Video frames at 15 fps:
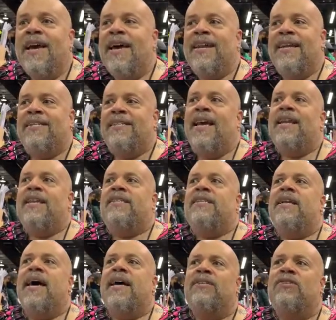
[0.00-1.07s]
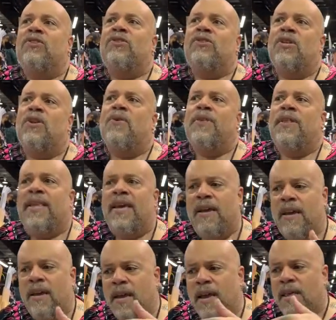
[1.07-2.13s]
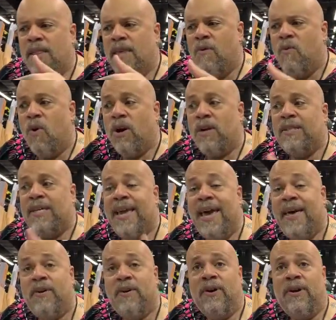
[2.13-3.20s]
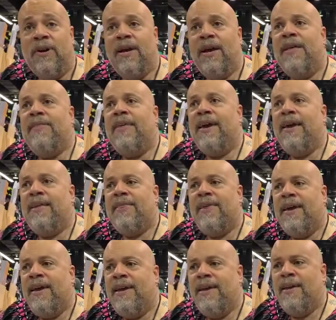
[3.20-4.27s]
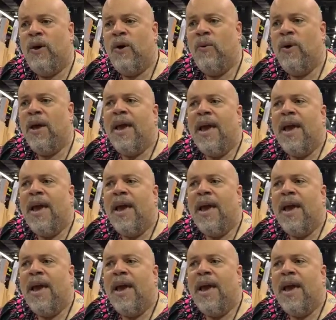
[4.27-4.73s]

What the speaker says: And it's nice just to know that they work together, and they you know,